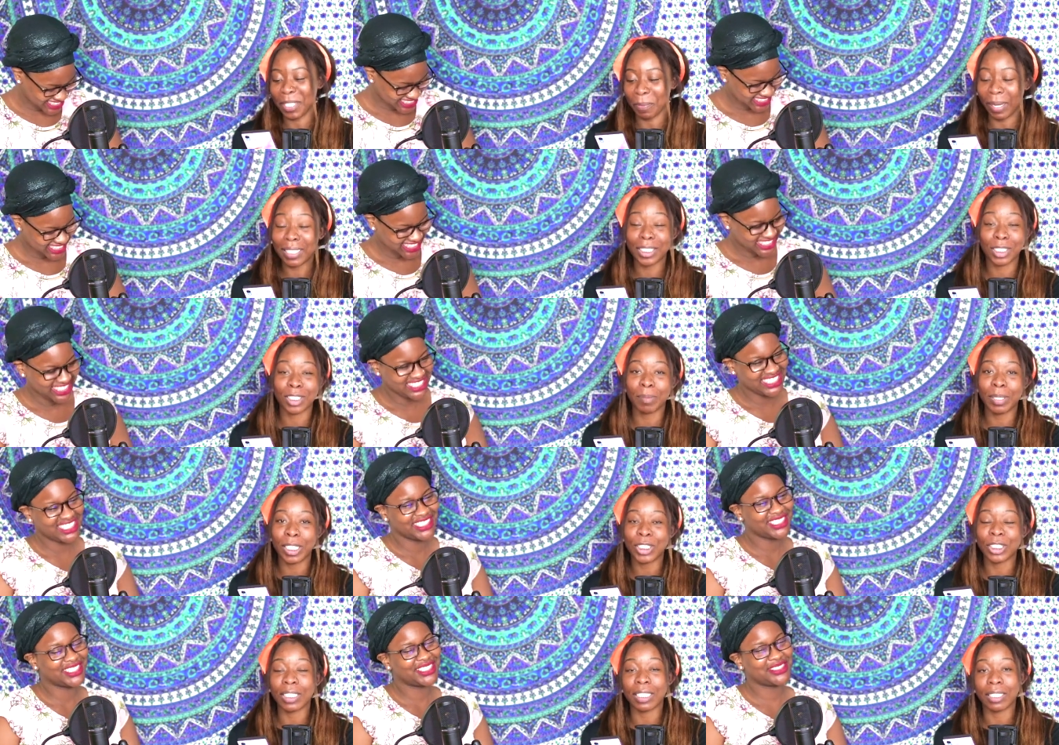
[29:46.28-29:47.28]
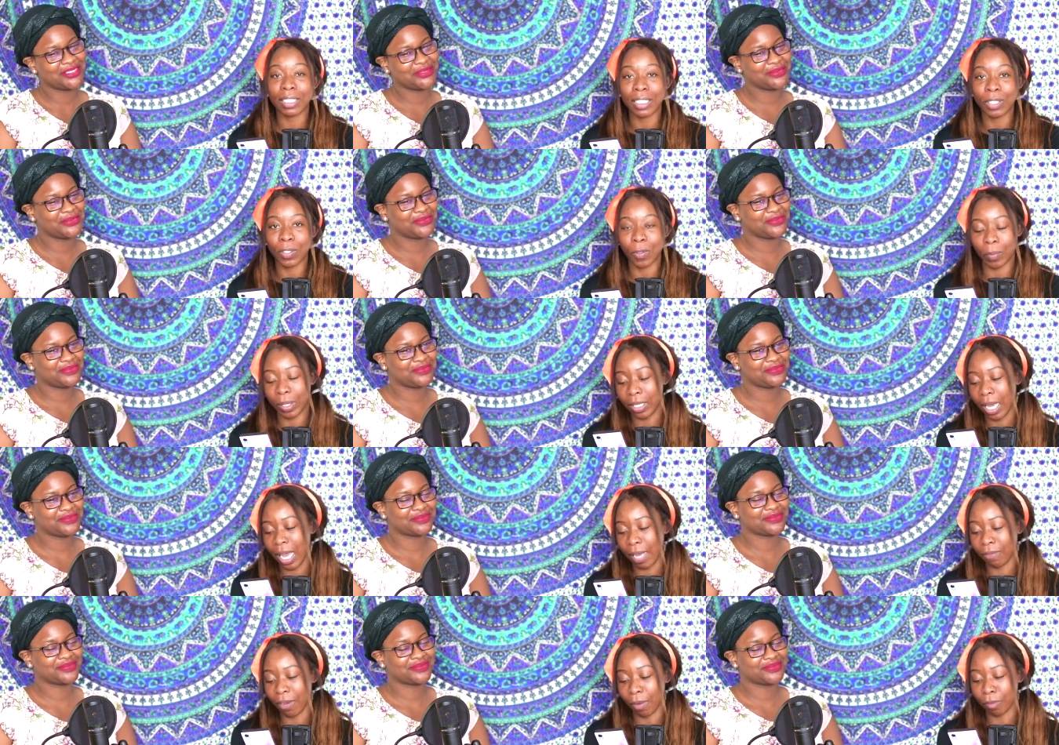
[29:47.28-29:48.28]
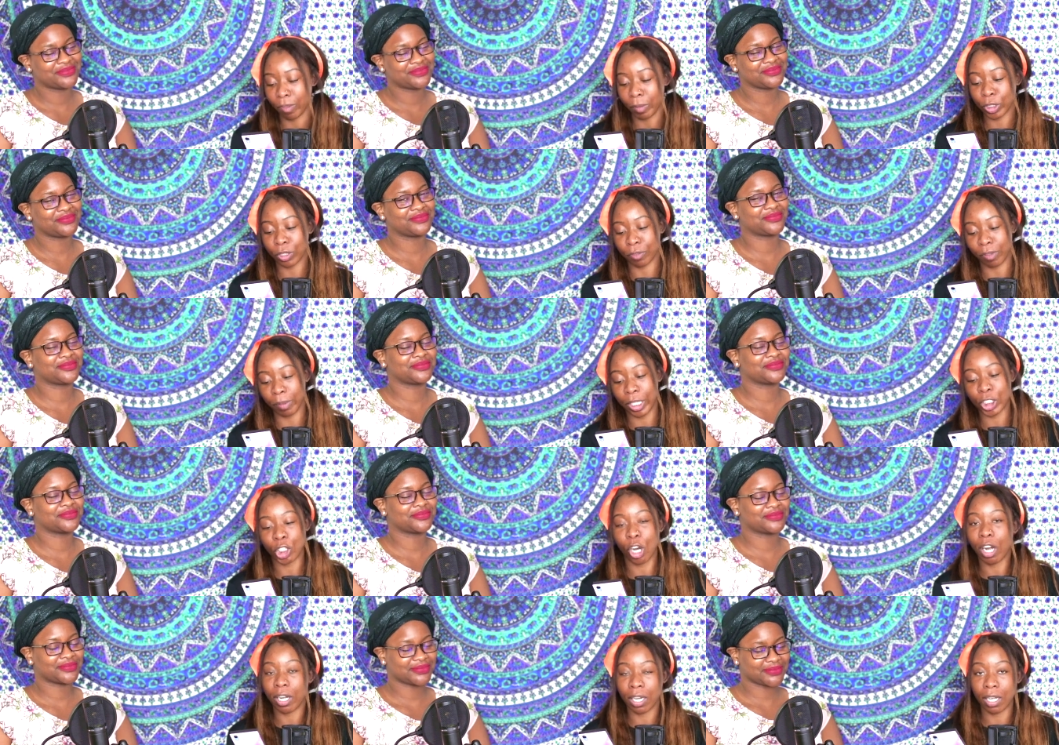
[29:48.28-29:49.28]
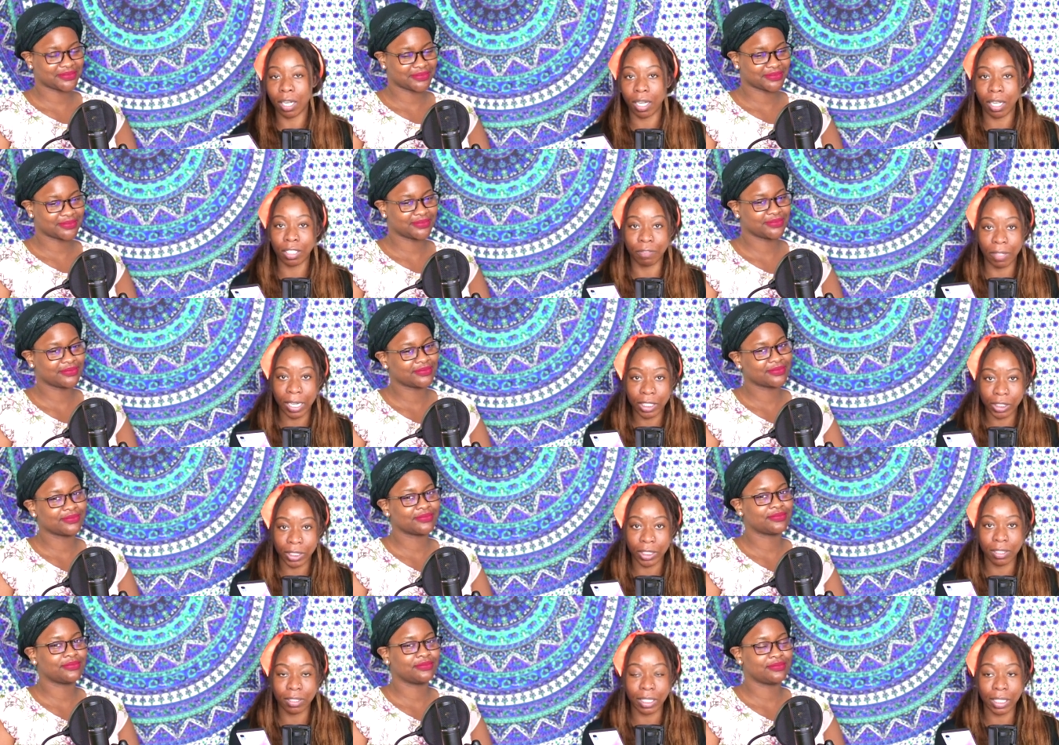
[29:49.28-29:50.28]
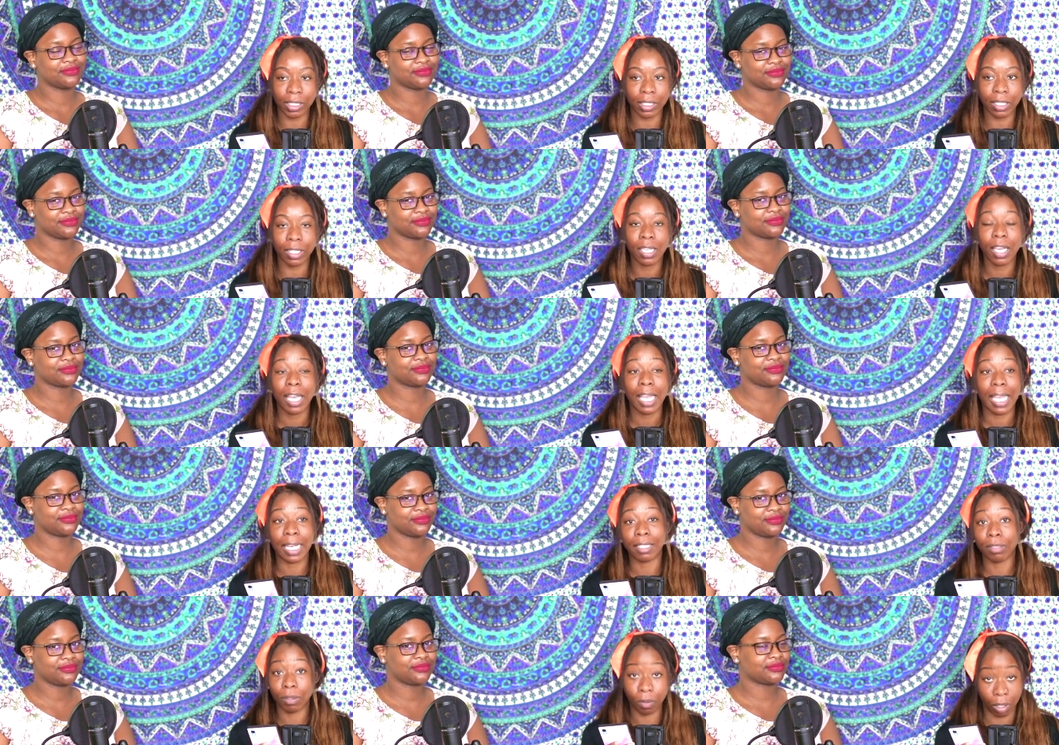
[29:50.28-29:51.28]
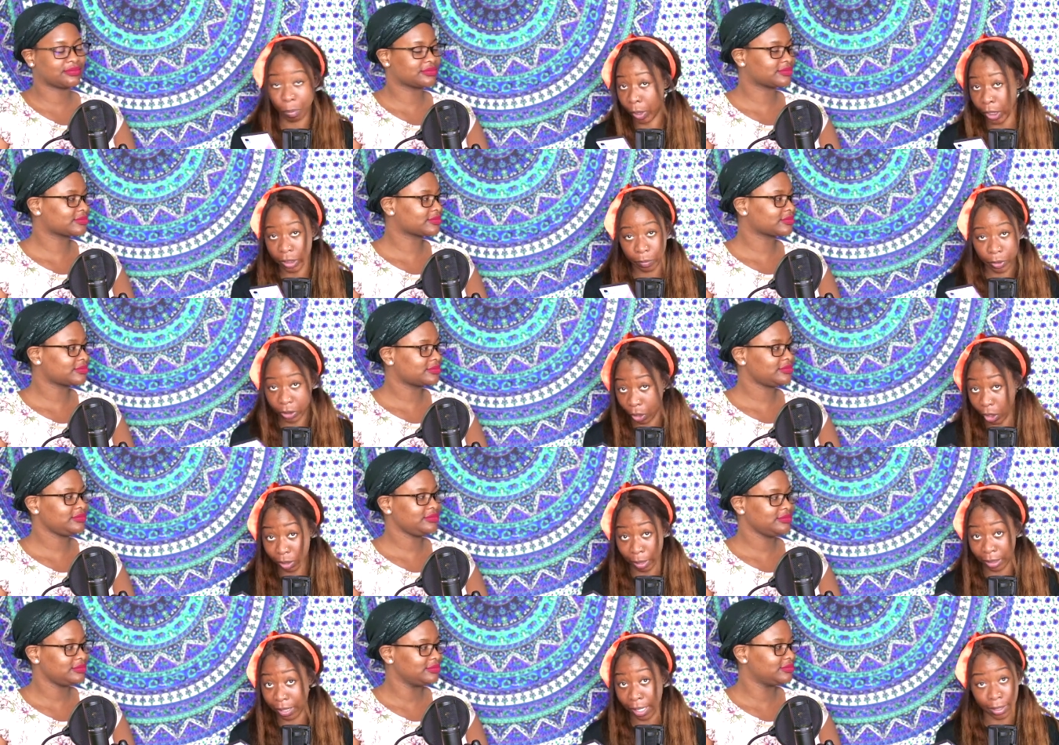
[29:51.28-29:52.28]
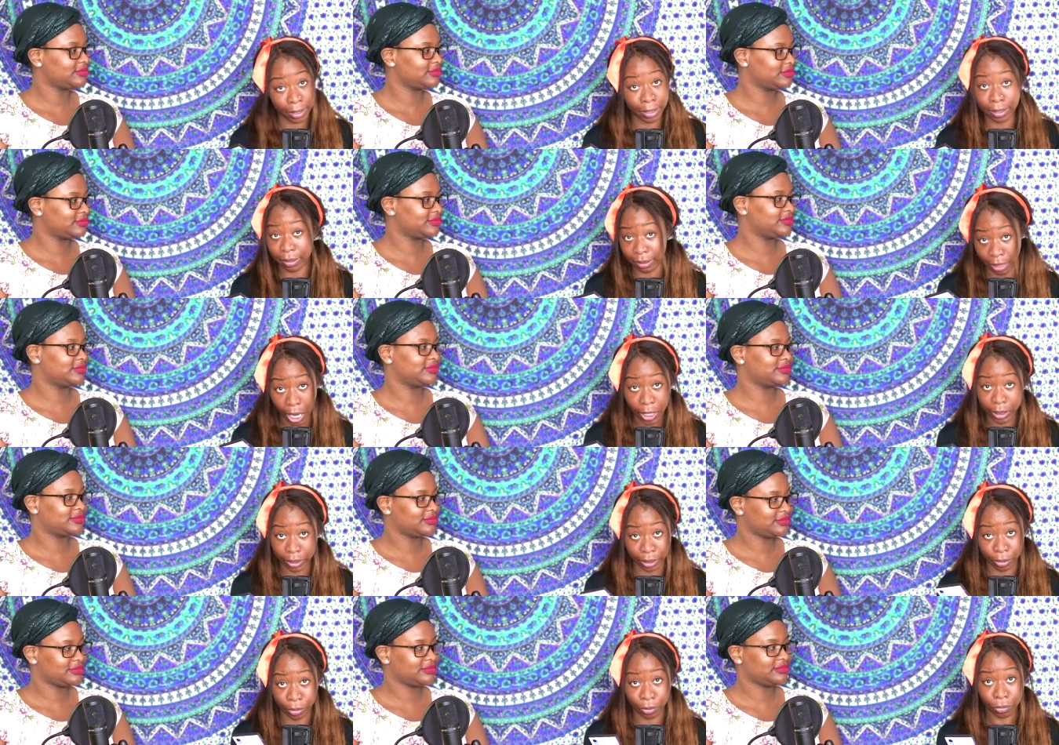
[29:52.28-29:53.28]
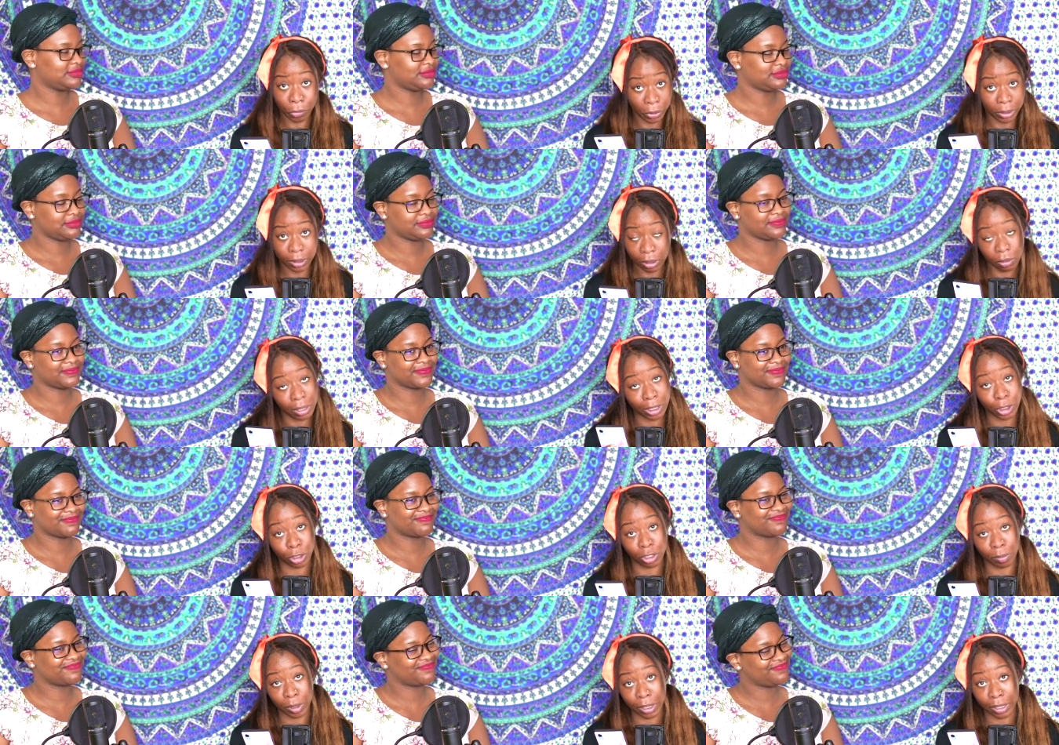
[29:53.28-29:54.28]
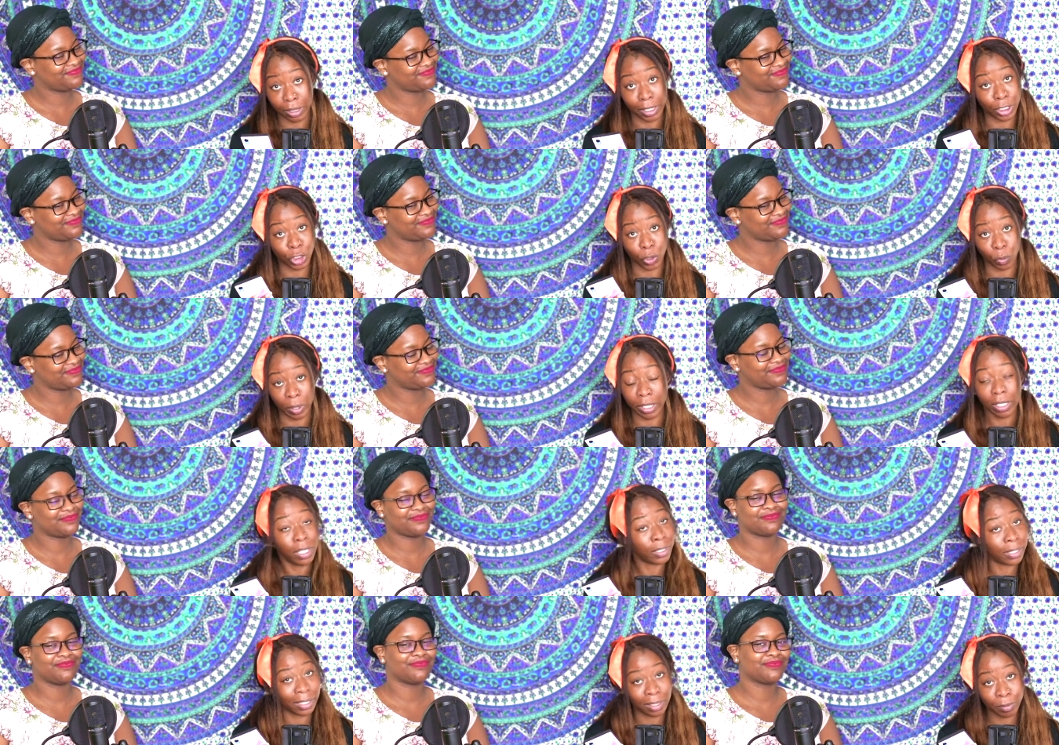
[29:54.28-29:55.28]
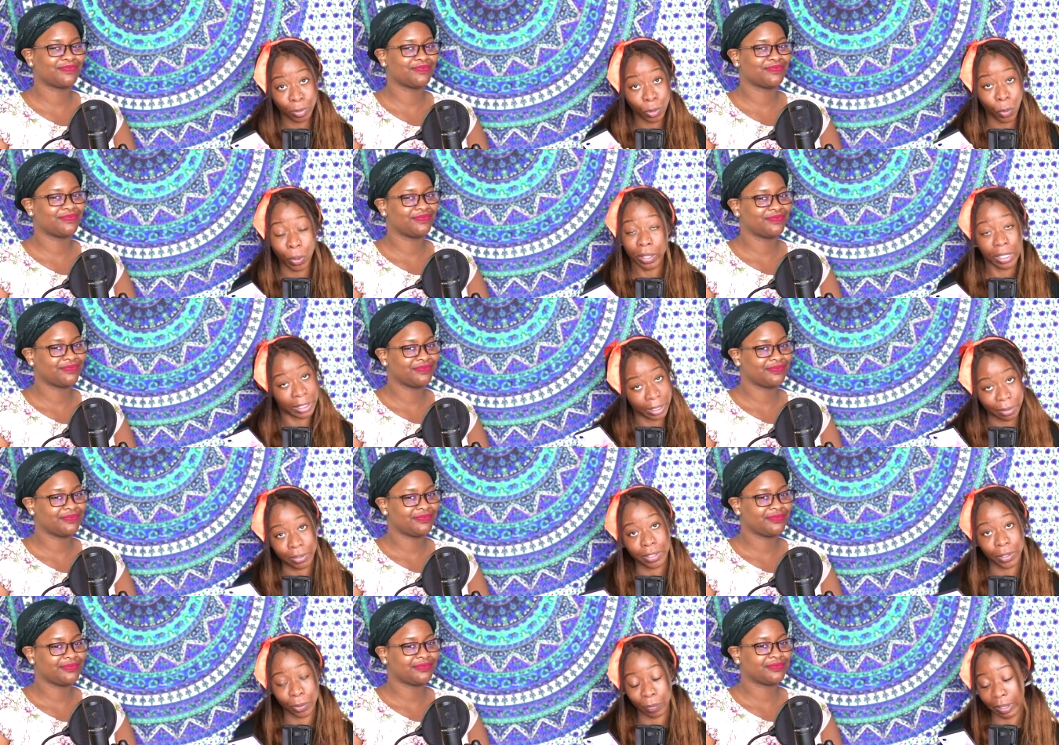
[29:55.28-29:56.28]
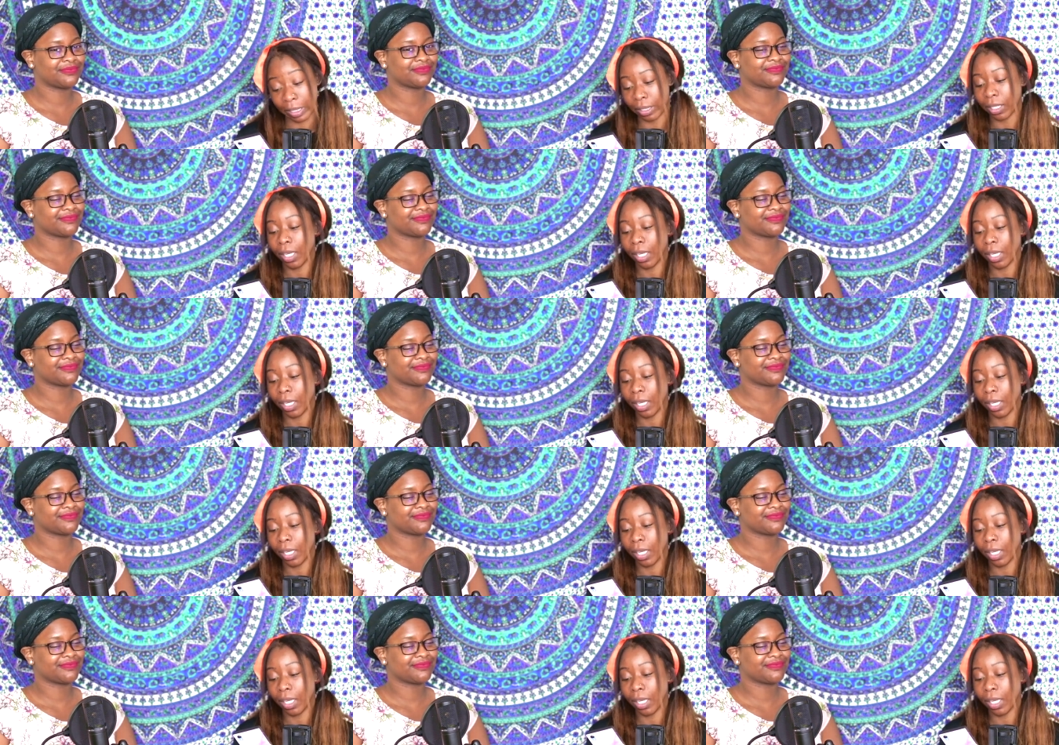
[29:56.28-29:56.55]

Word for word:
Speaker 1: weight discrimination illegal? Mm. We have information um, from HR uh, Advisor Daily, mm-hmm. and apparently we talked about that. It is not illegal. You can still get discriminated mm. against your weight. Mm. Take them to court, and they'll still win.